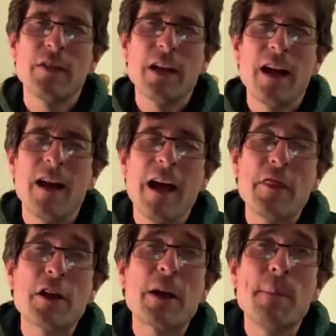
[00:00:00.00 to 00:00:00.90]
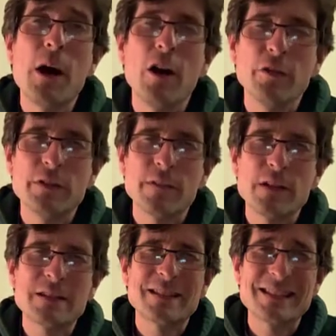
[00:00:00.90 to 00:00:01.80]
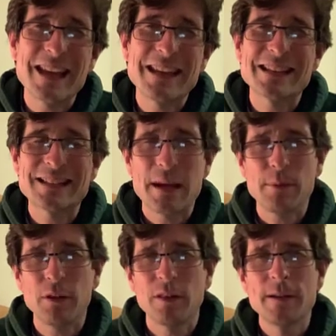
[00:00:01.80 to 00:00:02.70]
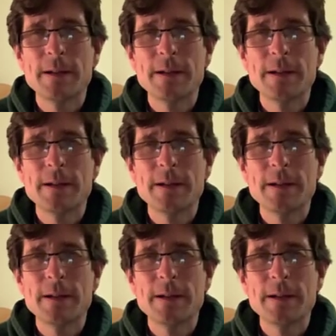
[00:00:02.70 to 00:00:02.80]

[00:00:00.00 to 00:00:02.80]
the command to take a Sabbath,